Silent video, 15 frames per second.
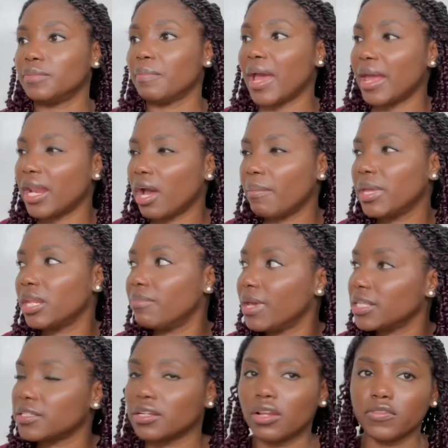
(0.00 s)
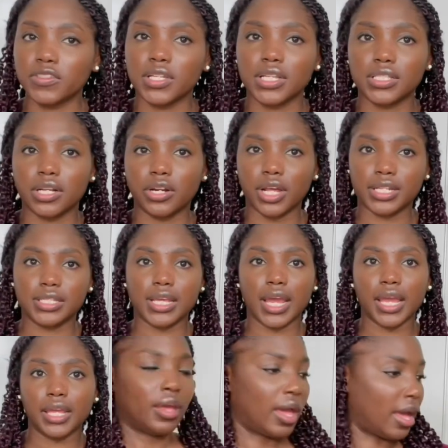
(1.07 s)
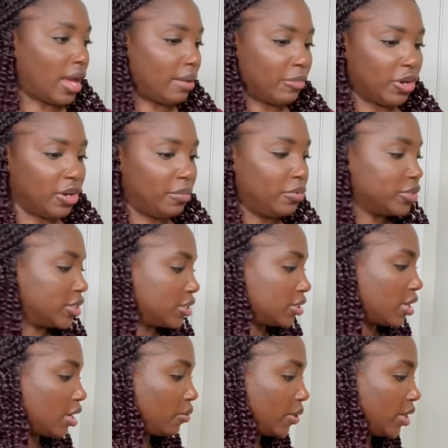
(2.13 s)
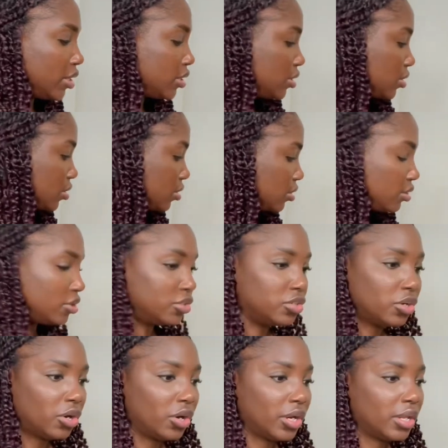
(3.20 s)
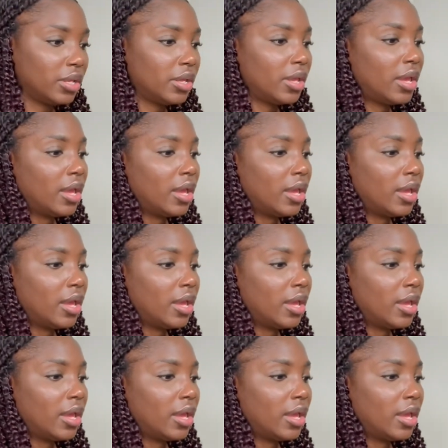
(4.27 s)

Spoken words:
Might not be the best gloves because they're not tight. I'm gonna put it on when it's done.